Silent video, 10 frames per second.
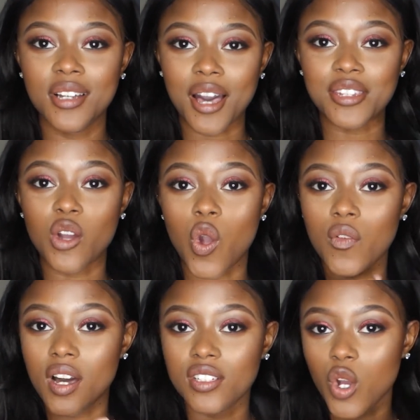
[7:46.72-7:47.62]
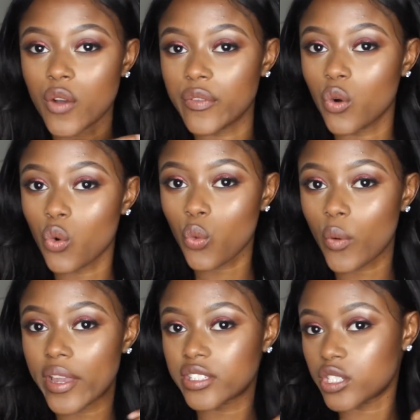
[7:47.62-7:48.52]
under over all the
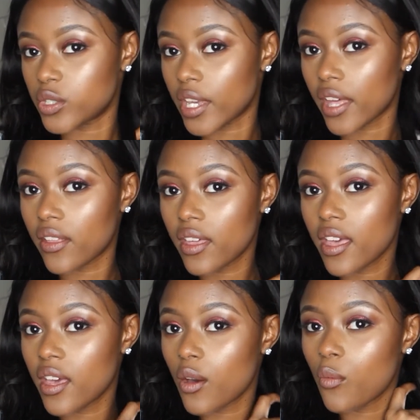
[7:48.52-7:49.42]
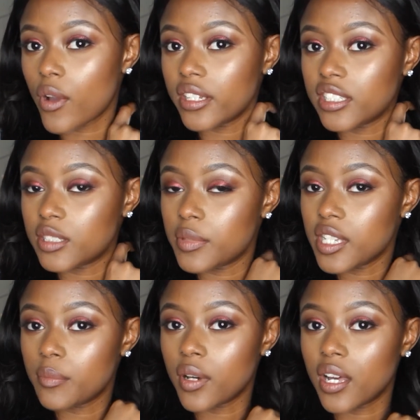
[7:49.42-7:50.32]
way till you get where you need to
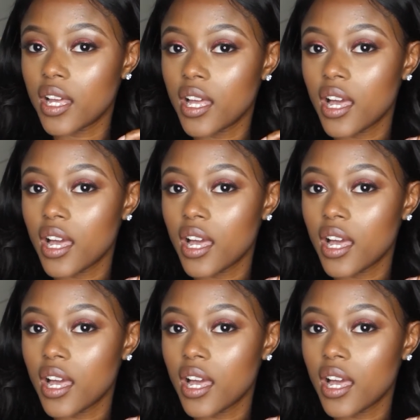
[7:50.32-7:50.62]
be, but